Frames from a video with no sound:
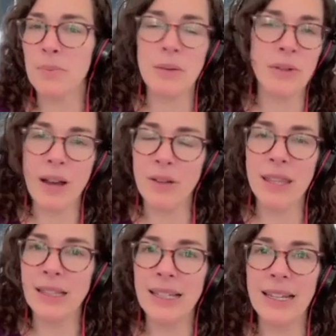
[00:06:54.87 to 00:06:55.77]
but for
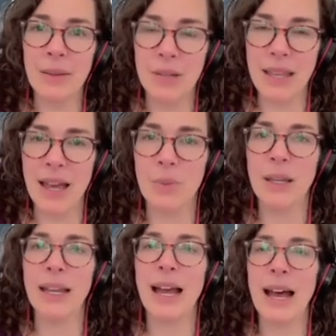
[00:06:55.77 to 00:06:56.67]
everything leading up to that, we
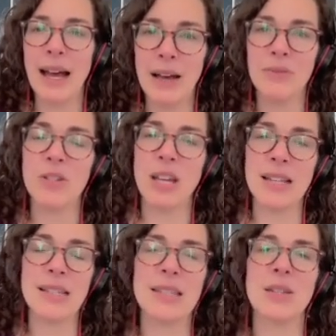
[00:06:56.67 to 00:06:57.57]
can have
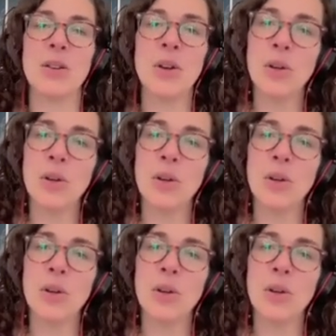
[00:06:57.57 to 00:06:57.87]
chances to